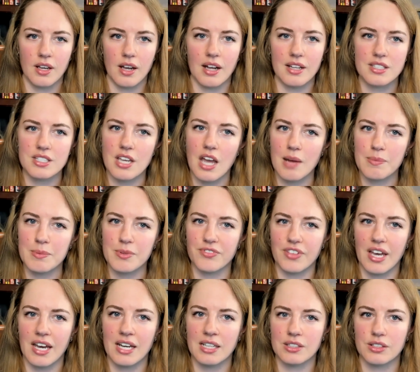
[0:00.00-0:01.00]
On top of
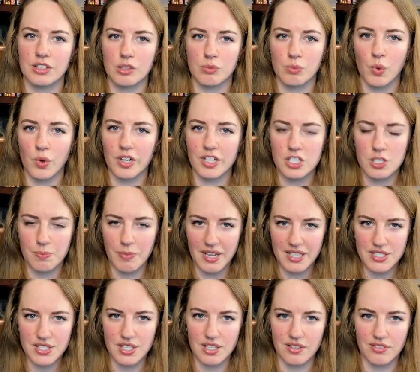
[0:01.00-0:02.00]
that, they're more
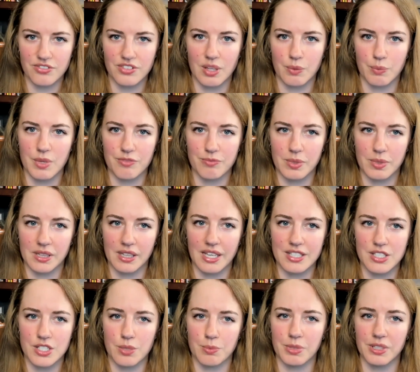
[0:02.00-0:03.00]
expensive than we've been led
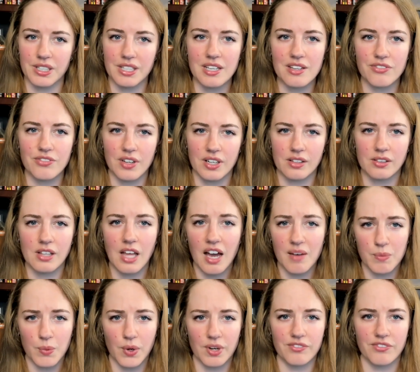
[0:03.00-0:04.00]
to believe and a lot
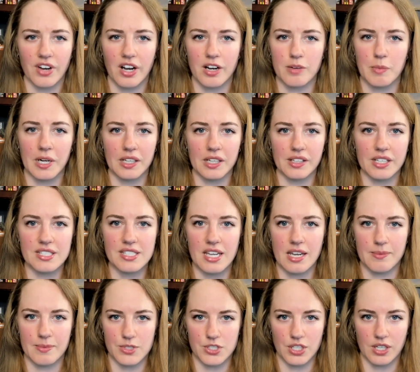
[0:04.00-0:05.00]
more environmentally
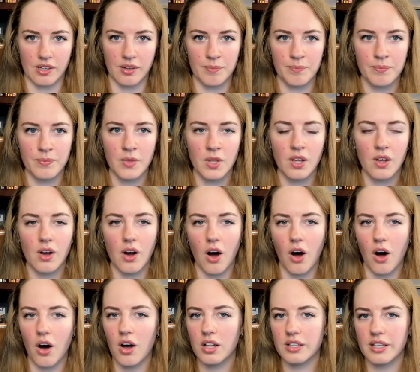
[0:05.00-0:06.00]
damaging.
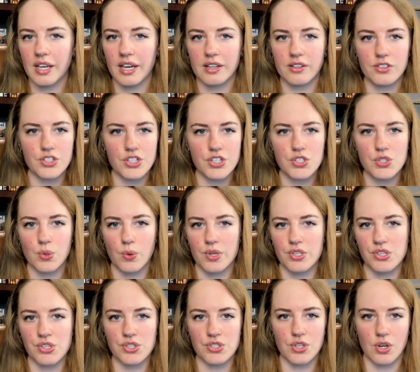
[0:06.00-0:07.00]
All energy
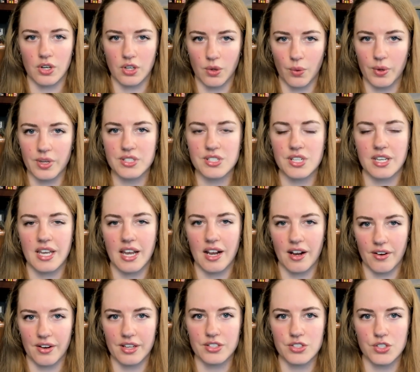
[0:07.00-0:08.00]
sources are going to
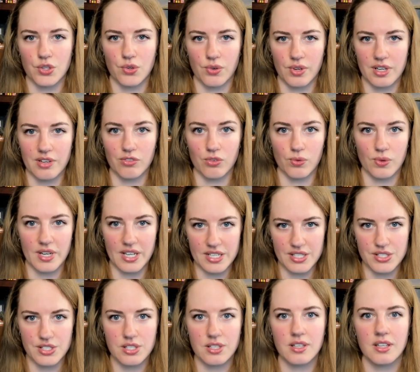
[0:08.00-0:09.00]
carry a degree of
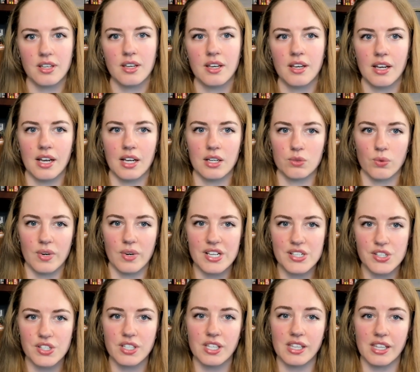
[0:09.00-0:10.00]
risk, and
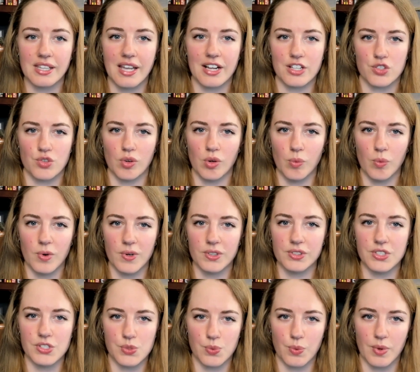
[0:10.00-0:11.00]
risk to the natural world
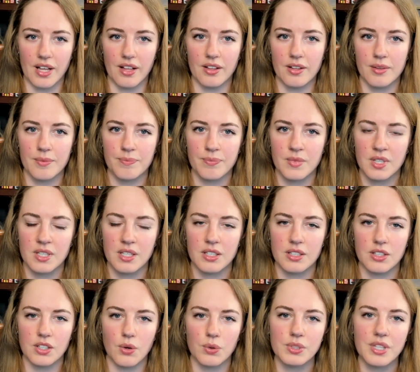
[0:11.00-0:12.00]
as well.
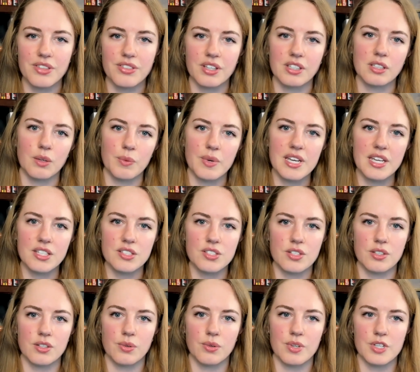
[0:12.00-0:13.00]
The only thing that we can
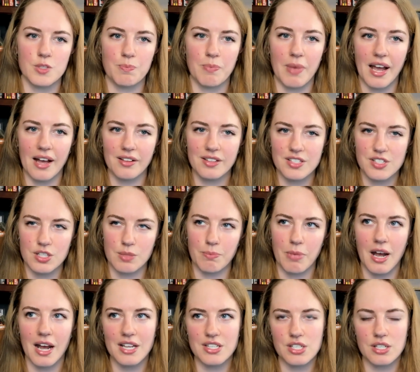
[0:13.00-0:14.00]
do is balance the
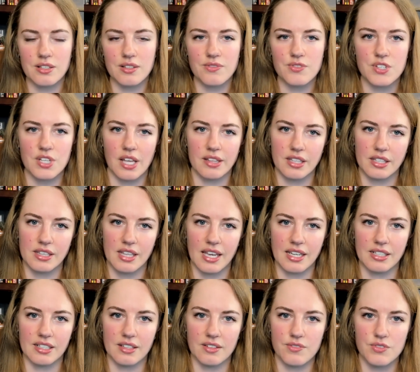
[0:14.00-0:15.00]
positives and the
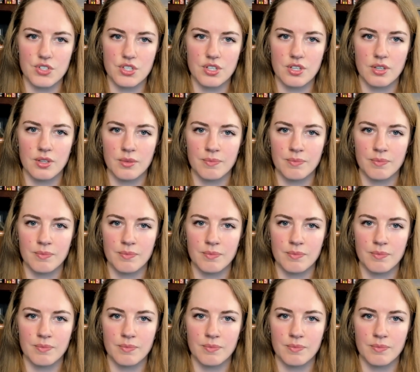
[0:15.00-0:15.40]
negatives.